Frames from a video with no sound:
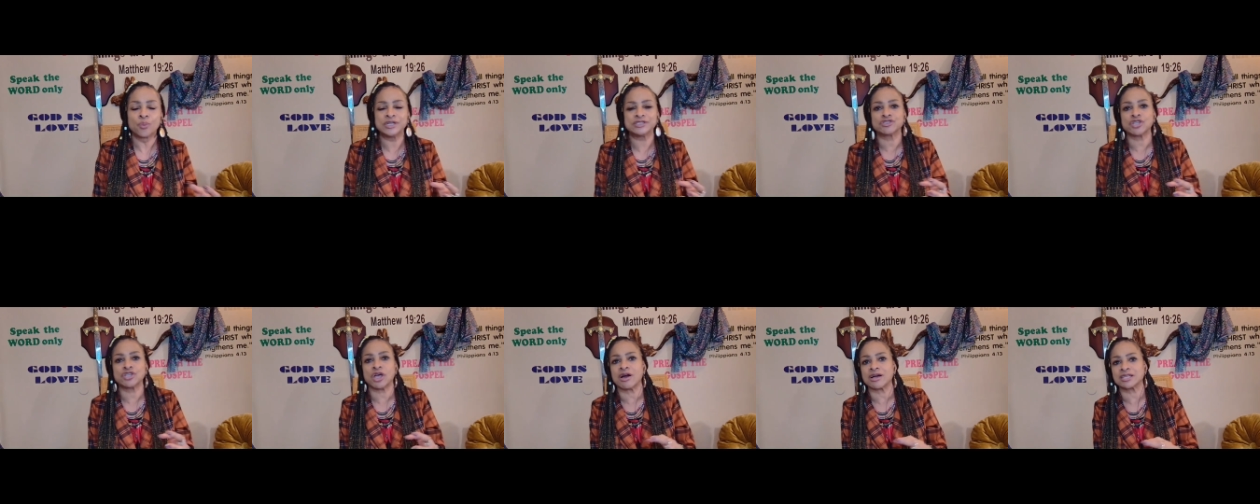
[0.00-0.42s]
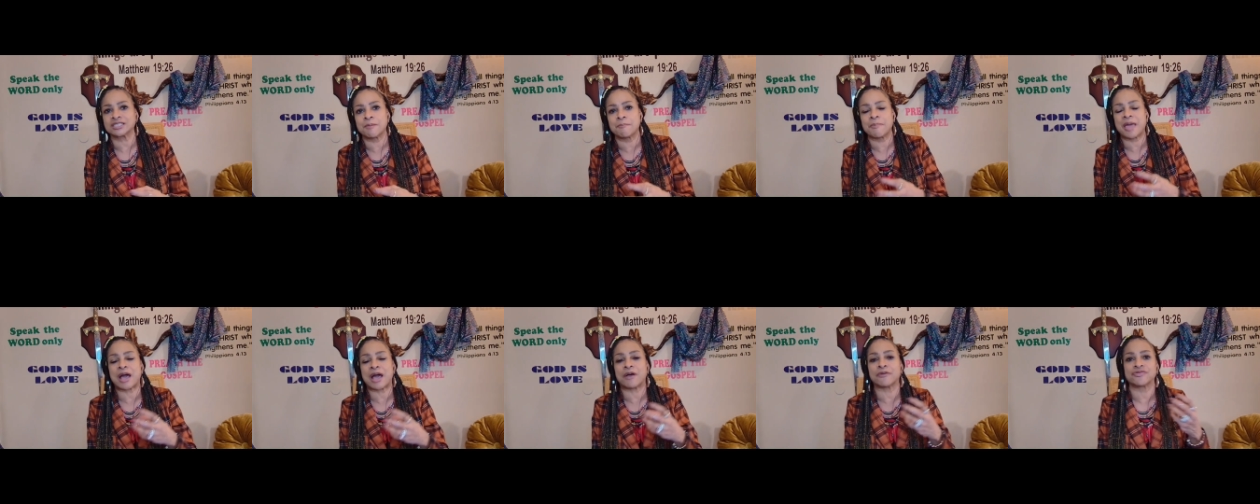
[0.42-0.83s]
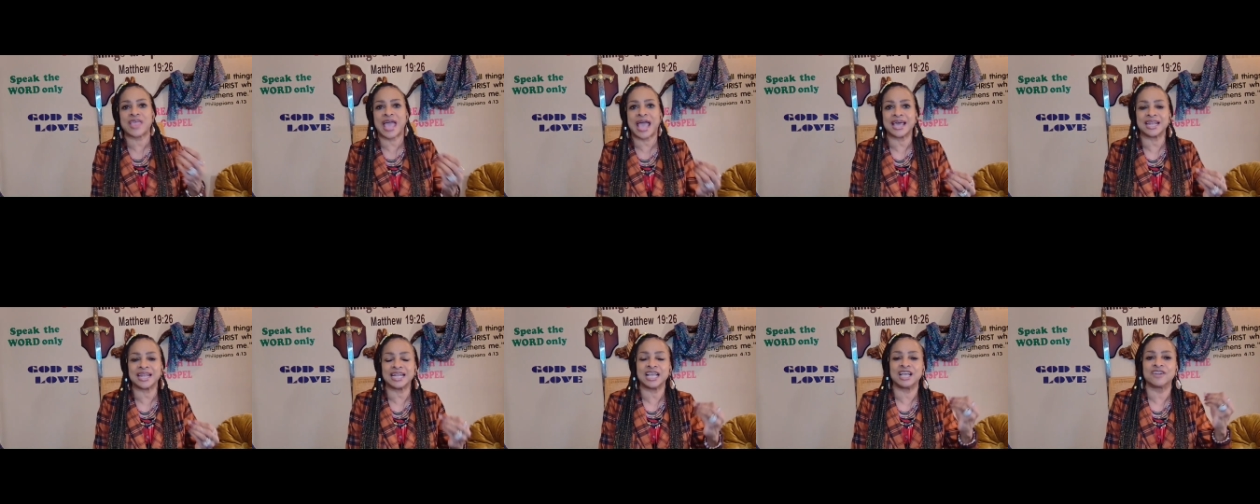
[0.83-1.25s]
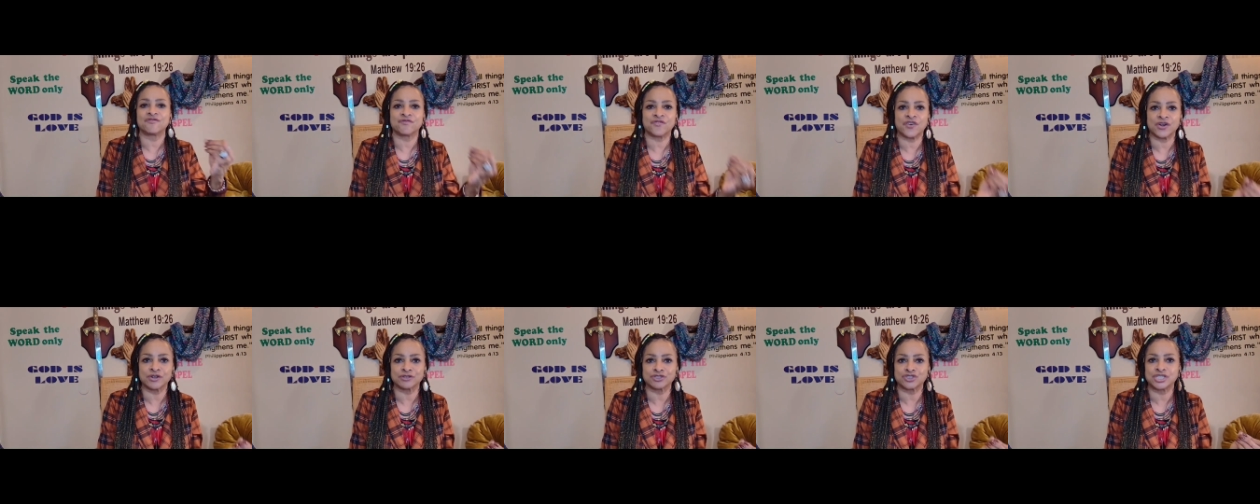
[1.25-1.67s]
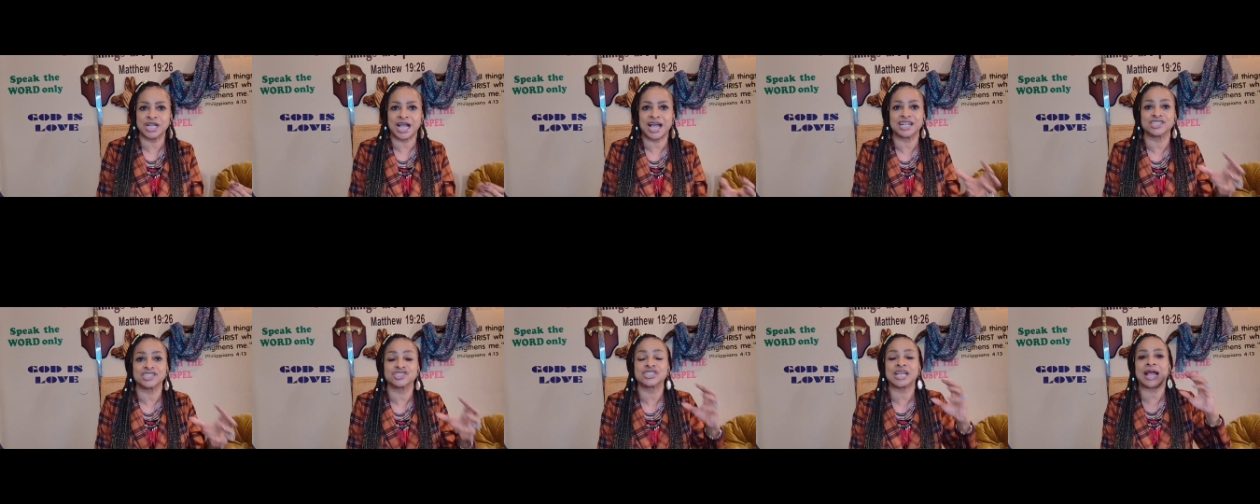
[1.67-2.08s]
We talked about that in 1
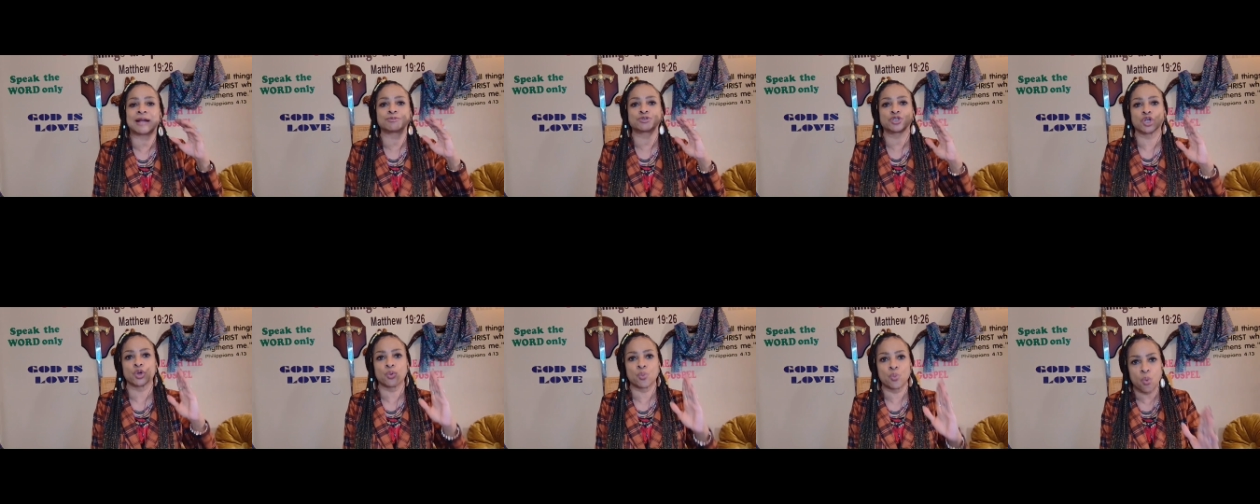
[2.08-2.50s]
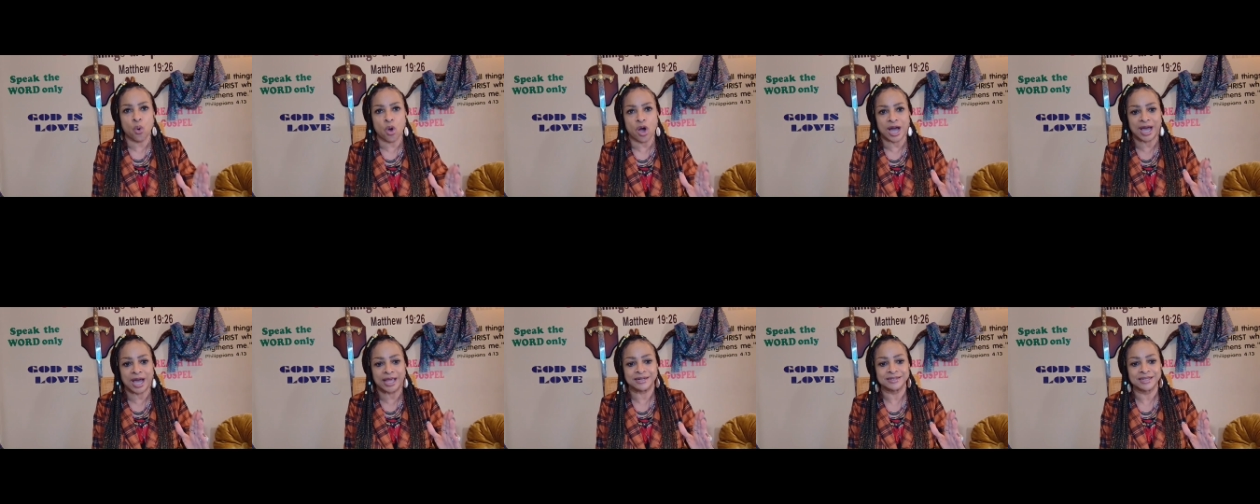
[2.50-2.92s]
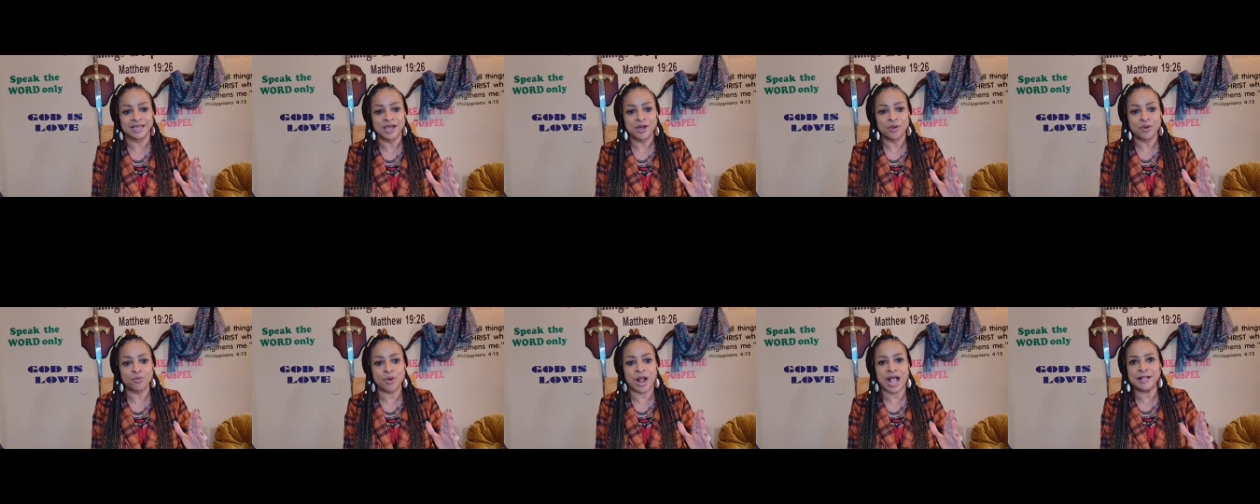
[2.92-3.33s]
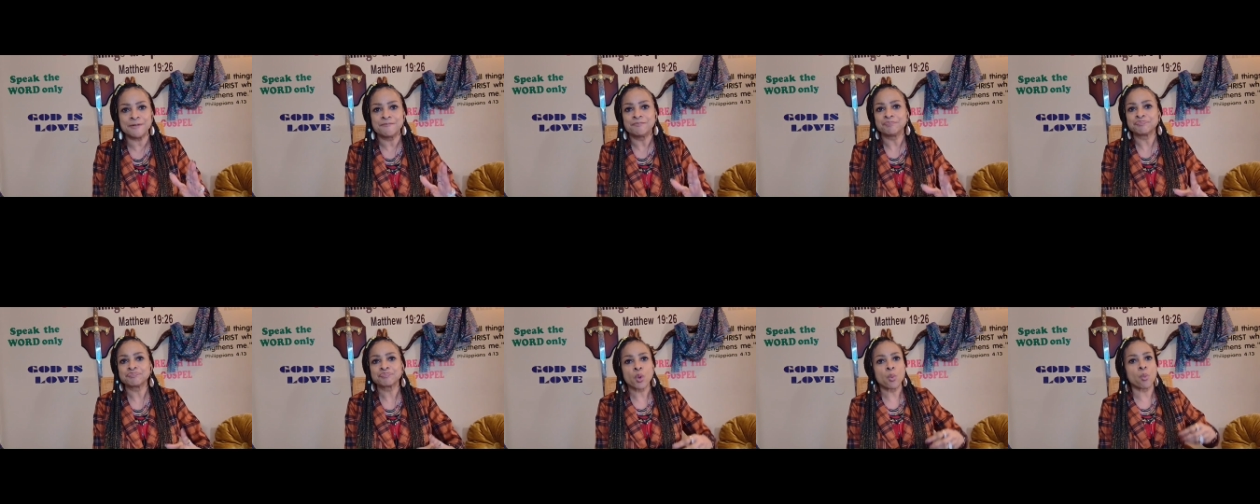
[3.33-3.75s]
John chapter 1, right?